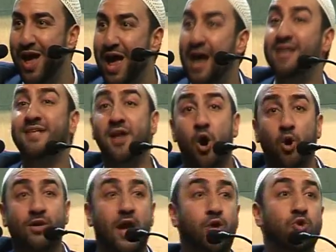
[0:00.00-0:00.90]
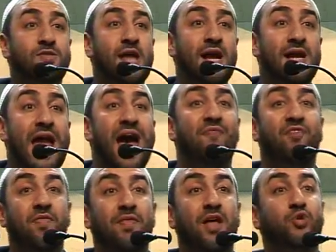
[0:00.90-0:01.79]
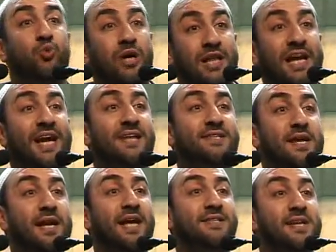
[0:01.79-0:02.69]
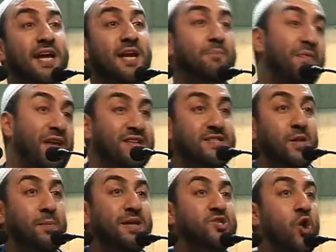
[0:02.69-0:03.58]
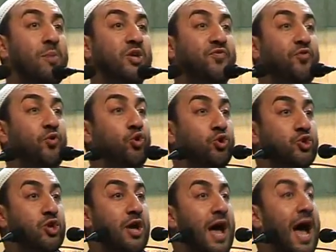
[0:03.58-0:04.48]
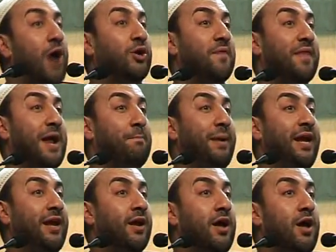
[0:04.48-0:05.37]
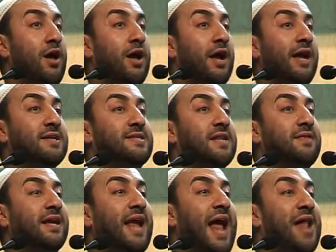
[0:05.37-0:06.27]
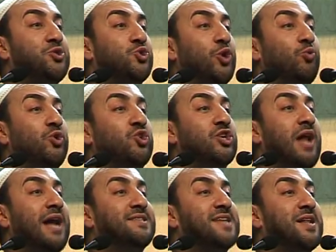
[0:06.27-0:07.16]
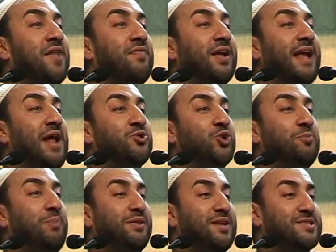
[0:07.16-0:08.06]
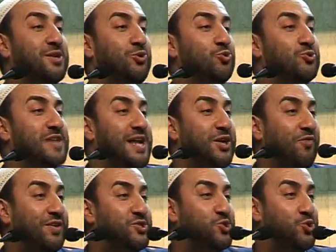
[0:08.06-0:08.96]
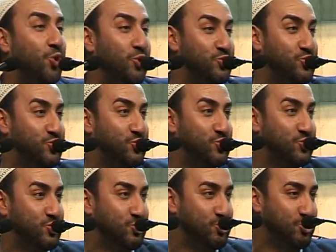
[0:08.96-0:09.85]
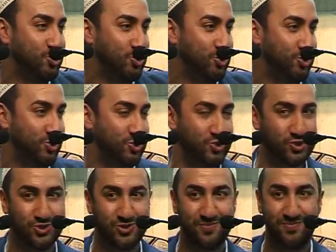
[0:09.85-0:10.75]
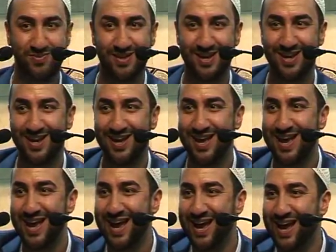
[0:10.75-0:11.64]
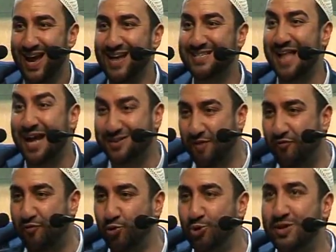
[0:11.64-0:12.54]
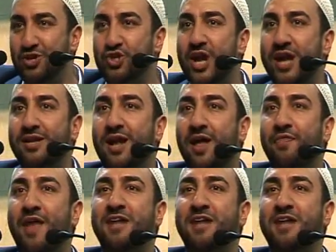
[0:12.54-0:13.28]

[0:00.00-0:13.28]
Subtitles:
He said, okay, you say in heaven that we'll eat and eat and eat but there'll still be so much food. How can that be? He said the candle which lights another candle but doesn't lose any of its source is like the food in Jannah.